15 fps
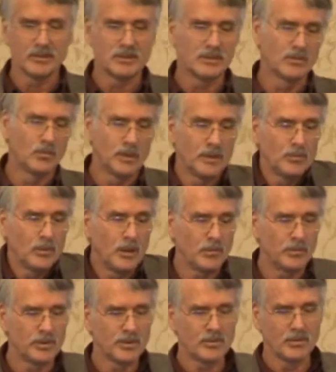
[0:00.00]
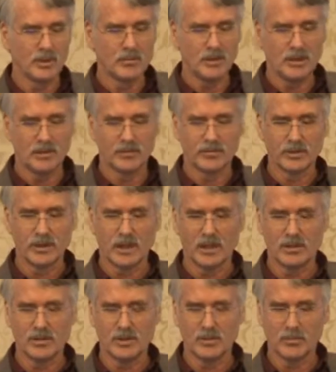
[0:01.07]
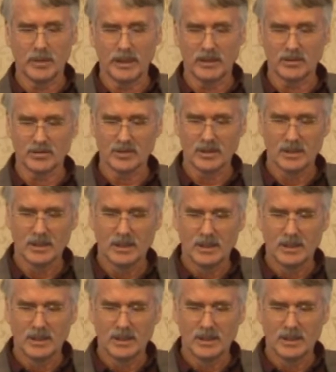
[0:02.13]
and 1 watt per square meter for the energy imbalance.